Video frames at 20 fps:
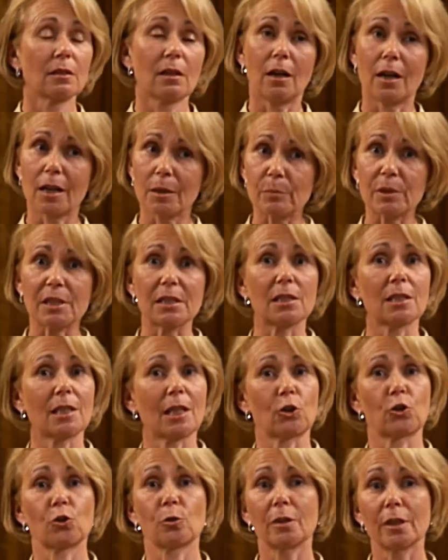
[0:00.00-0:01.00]
I'd been
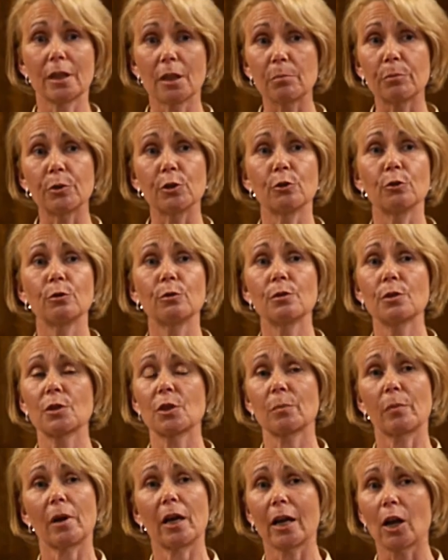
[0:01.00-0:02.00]
sexually
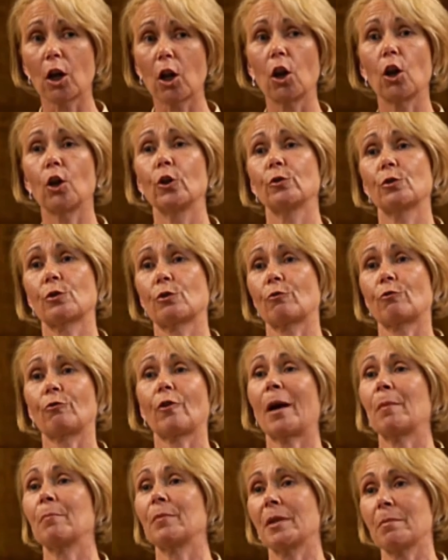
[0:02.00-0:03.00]
abused by a close
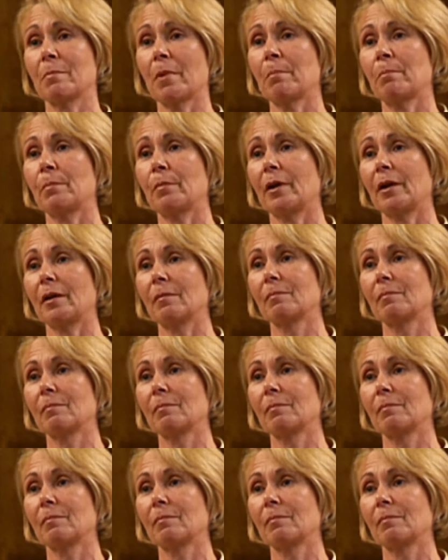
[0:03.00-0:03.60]
family member,